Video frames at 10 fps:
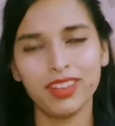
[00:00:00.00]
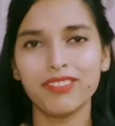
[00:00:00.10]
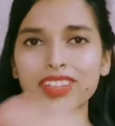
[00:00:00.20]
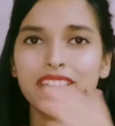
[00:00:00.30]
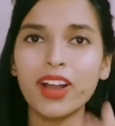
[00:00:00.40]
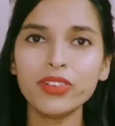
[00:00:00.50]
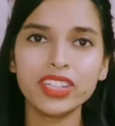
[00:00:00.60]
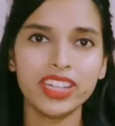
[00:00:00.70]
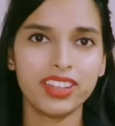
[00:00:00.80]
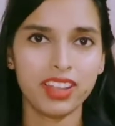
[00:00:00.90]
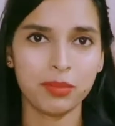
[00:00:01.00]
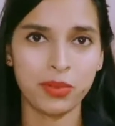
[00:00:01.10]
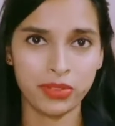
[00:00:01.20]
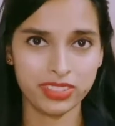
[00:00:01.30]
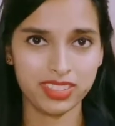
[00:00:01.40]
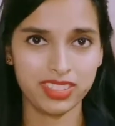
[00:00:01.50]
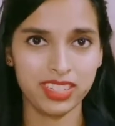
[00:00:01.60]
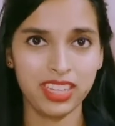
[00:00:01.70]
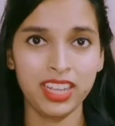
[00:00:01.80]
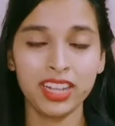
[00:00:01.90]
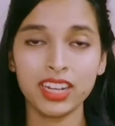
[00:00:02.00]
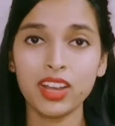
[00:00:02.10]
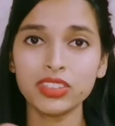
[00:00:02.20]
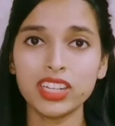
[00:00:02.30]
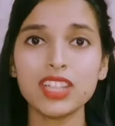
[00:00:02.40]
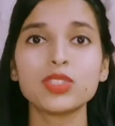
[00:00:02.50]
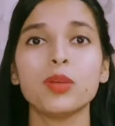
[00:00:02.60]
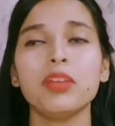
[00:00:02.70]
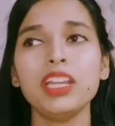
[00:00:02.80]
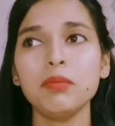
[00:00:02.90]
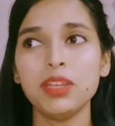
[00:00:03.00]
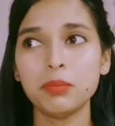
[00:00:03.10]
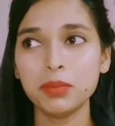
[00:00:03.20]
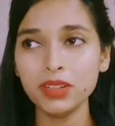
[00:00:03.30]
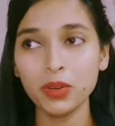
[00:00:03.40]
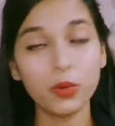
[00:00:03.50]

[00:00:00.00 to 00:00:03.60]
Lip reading: without taking pause. Now there are so many people